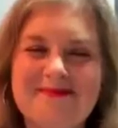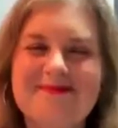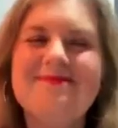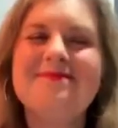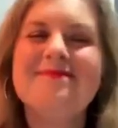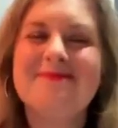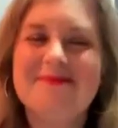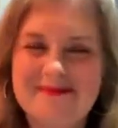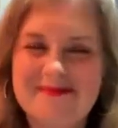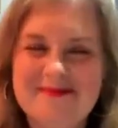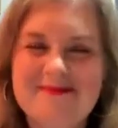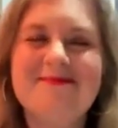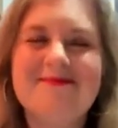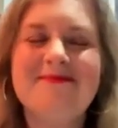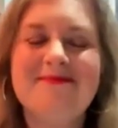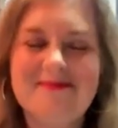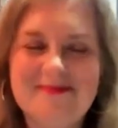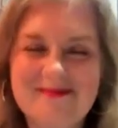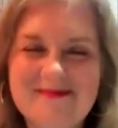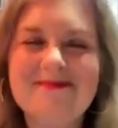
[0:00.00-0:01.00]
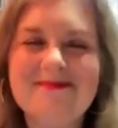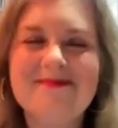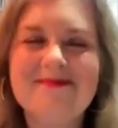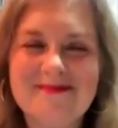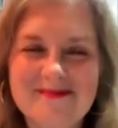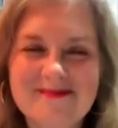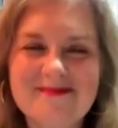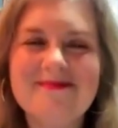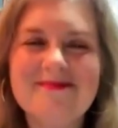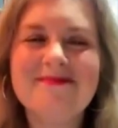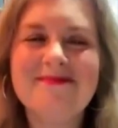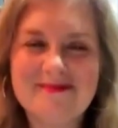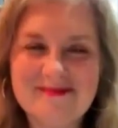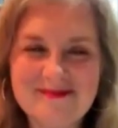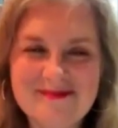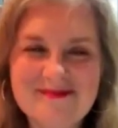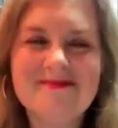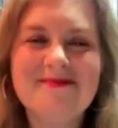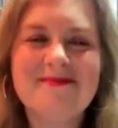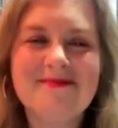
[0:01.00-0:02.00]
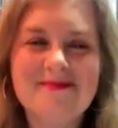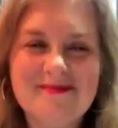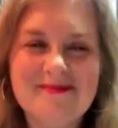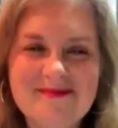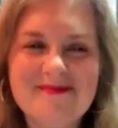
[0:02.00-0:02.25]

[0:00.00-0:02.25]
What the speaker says: if you're having neck pain hours